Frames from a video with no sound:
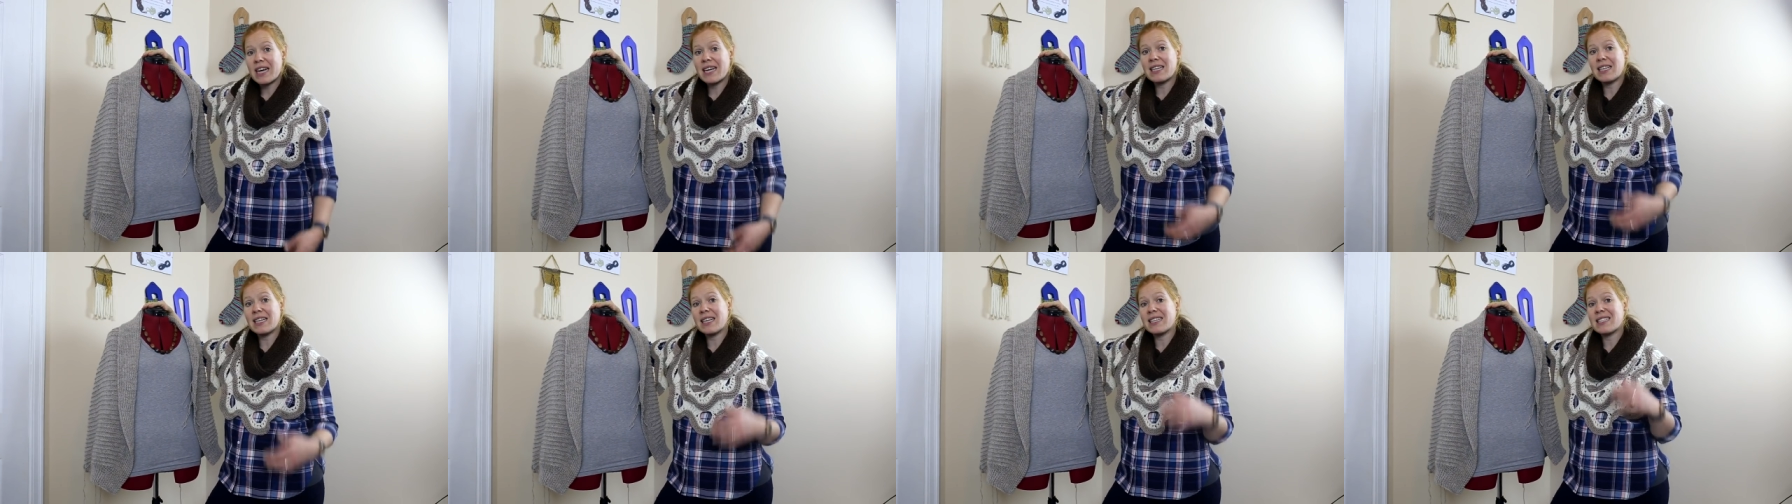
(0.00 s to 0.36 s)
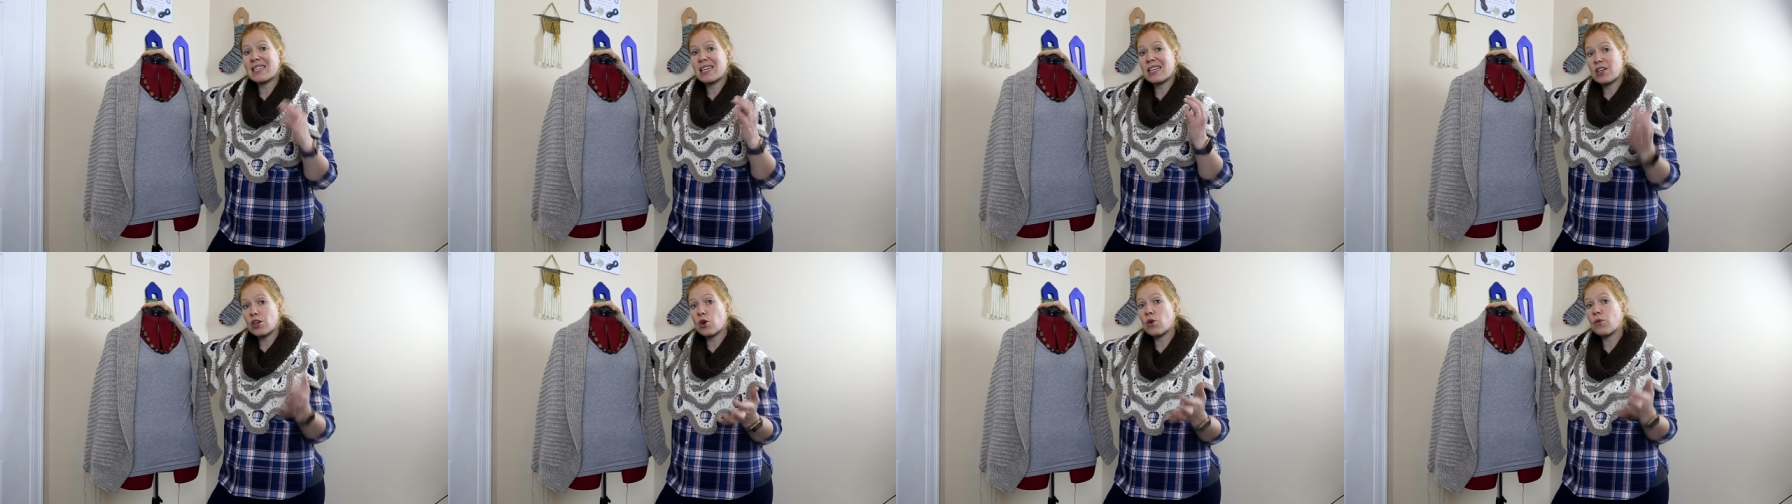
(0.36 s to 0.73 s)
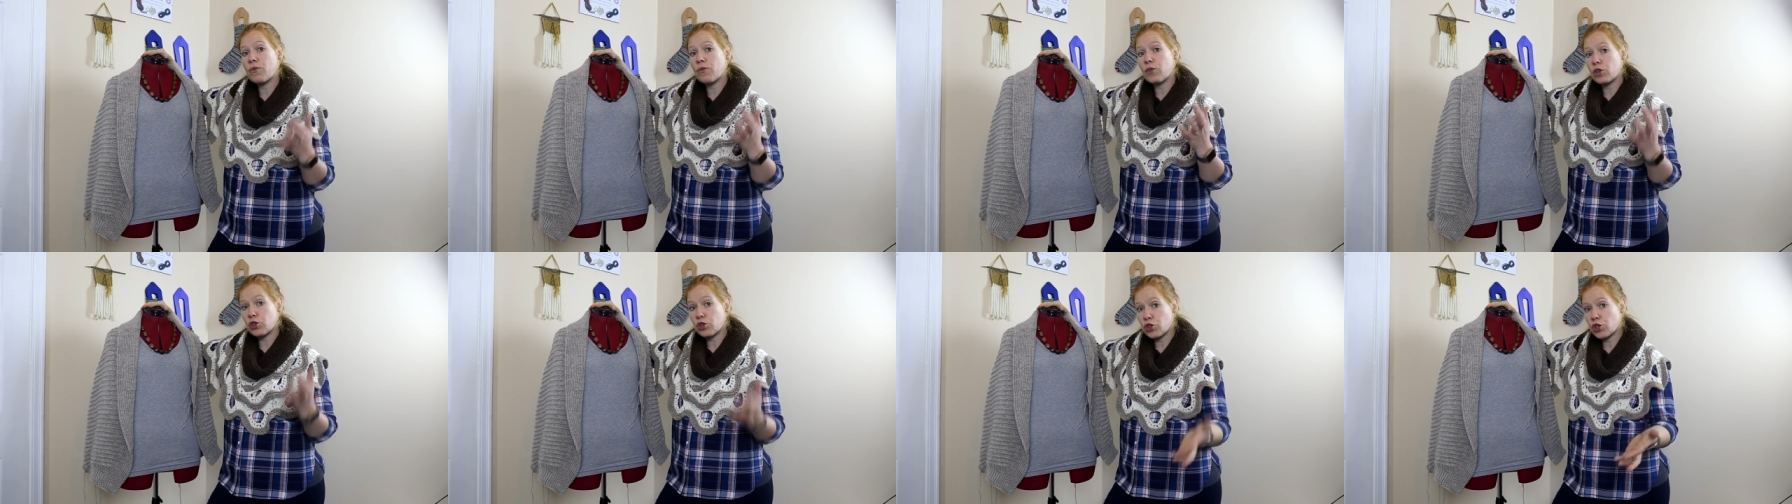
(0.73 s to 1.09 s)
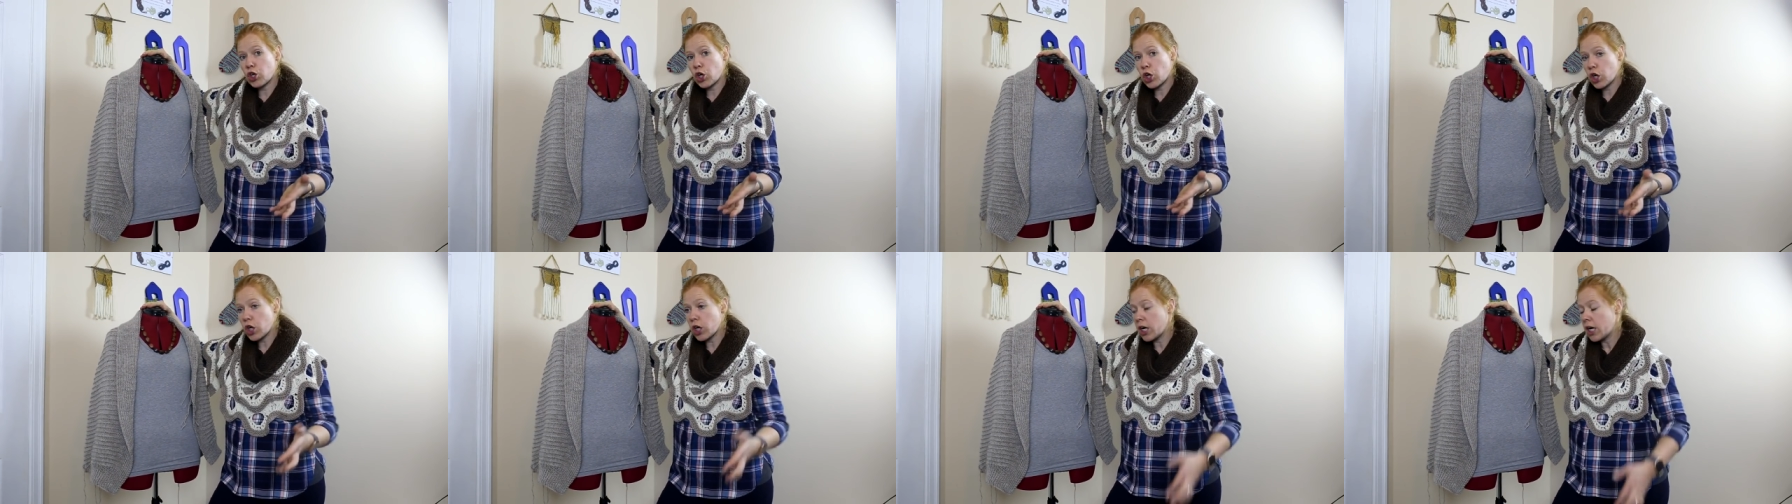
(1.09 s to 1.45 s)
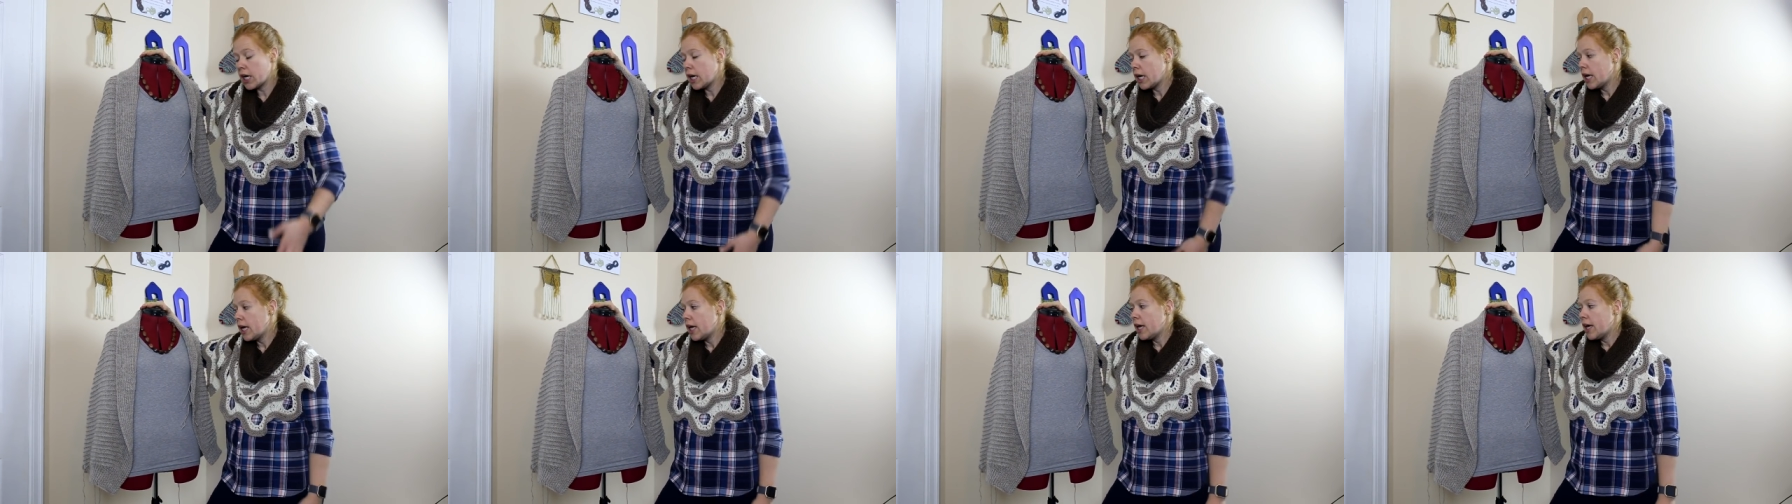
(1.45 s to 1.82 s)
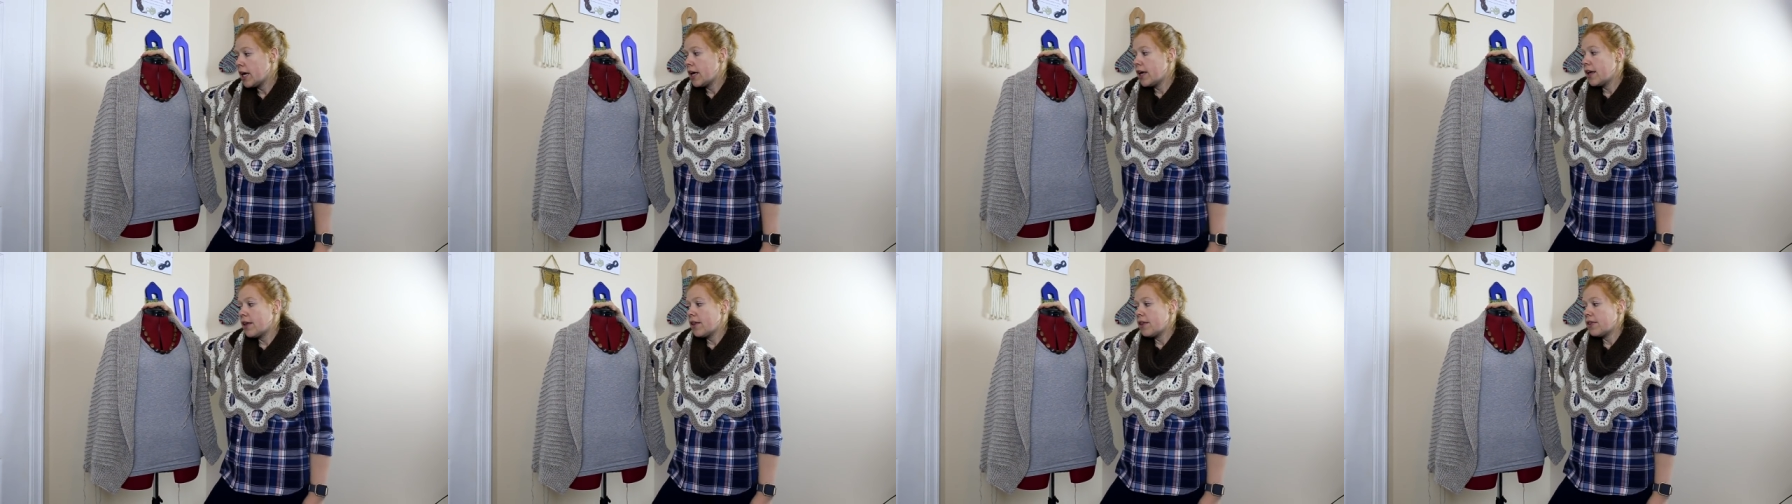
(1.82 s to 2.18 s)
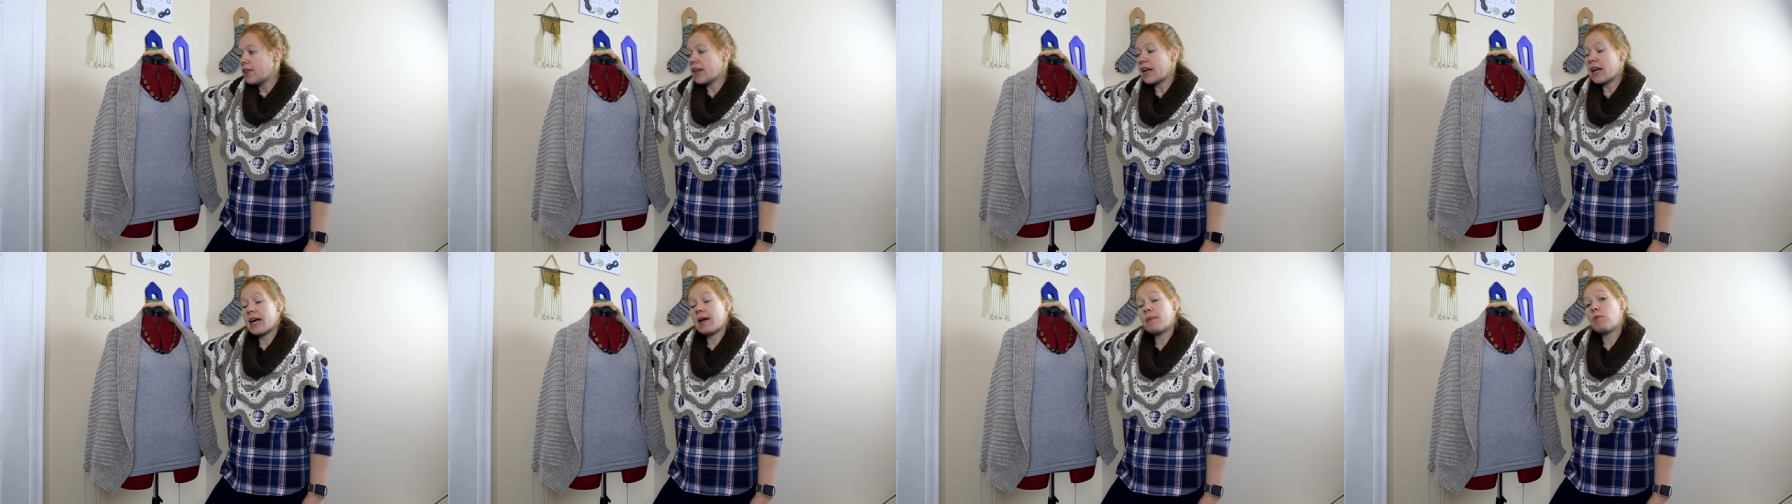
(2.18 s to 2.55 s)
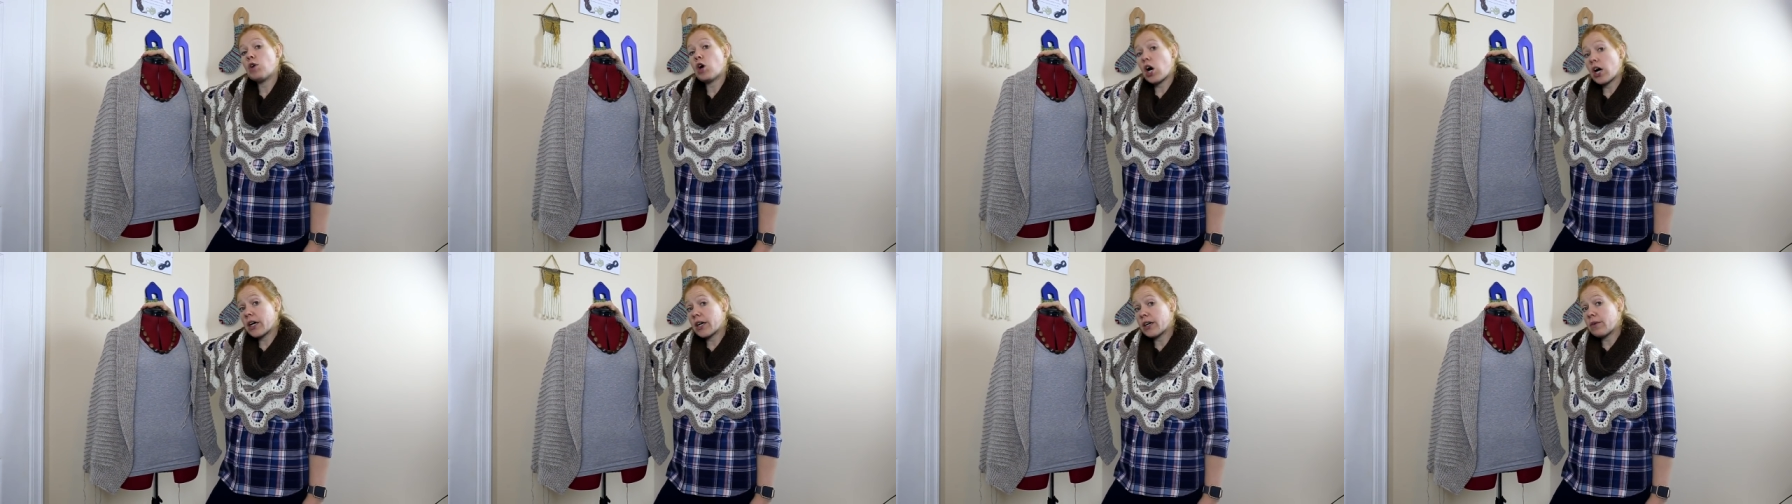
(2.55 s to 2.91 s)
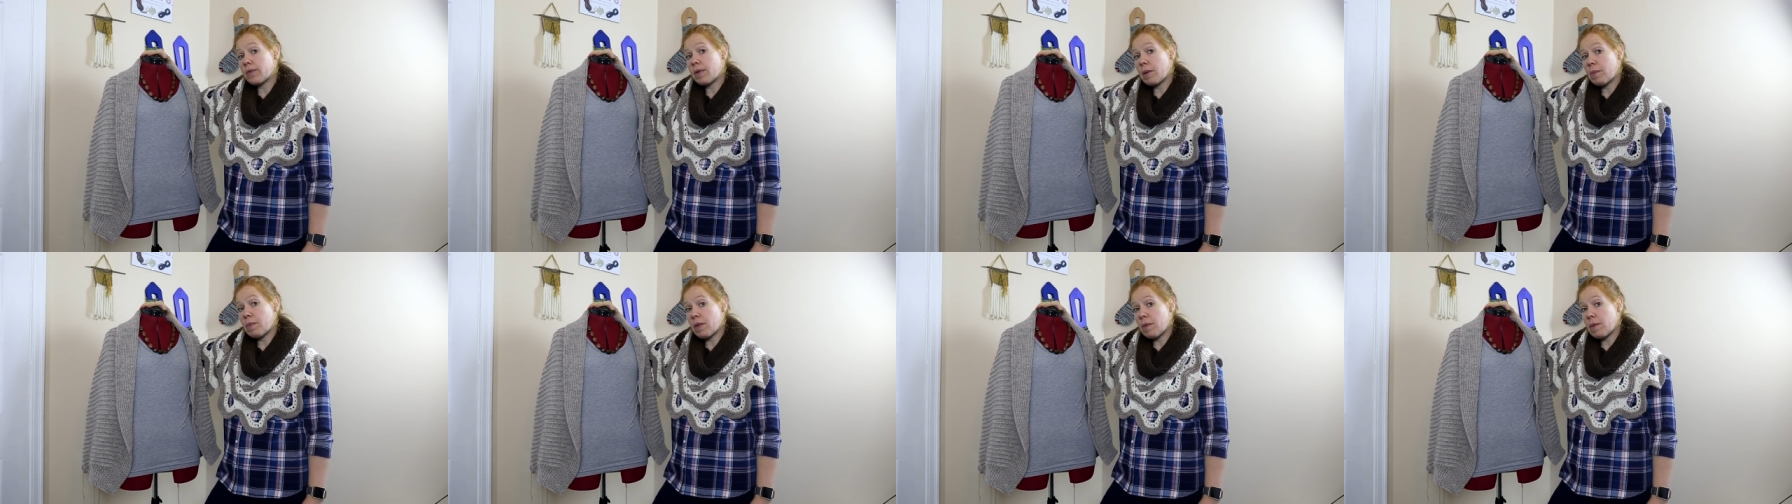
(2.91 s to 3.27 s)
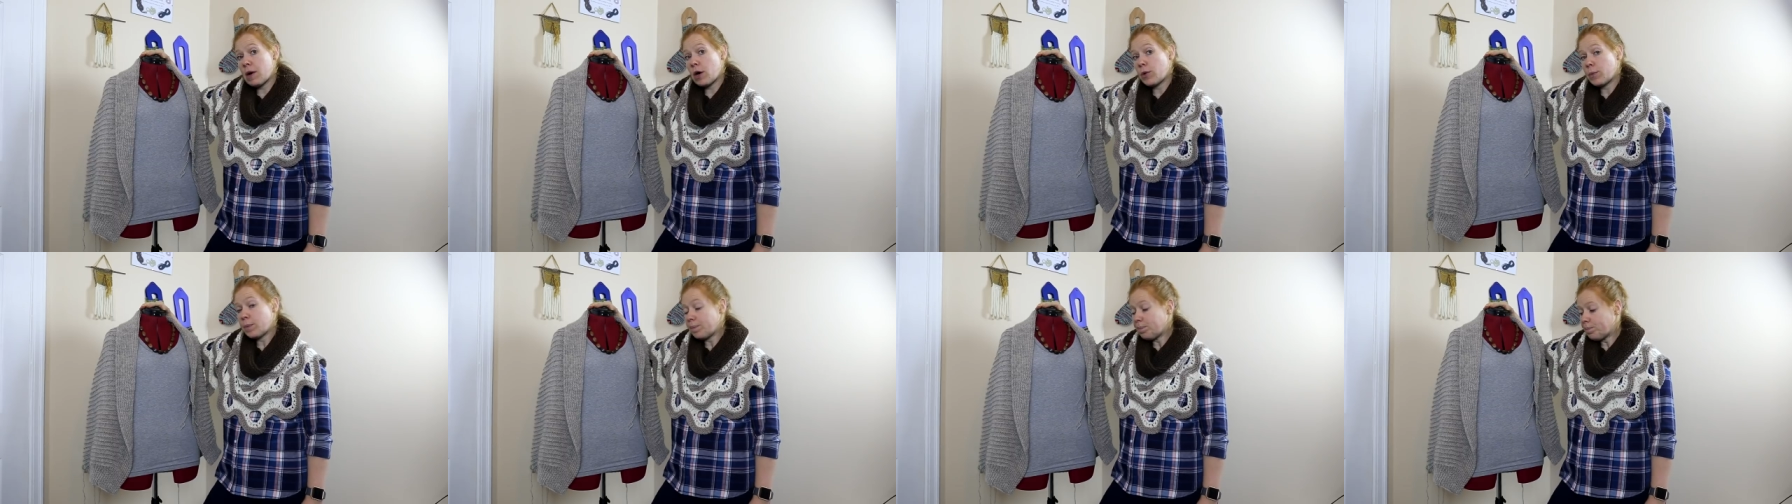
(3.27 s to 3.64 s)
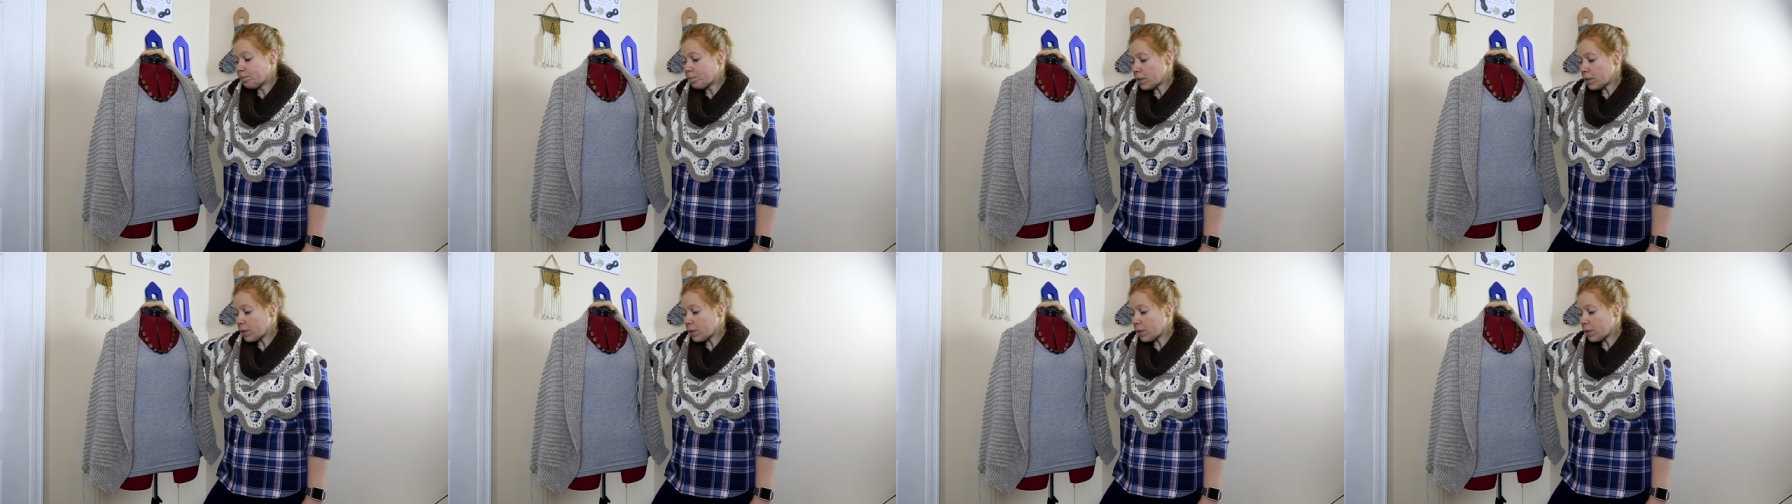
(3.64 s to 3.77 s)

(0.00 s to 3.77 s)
unless I know for sure that I'm not going to rip them out.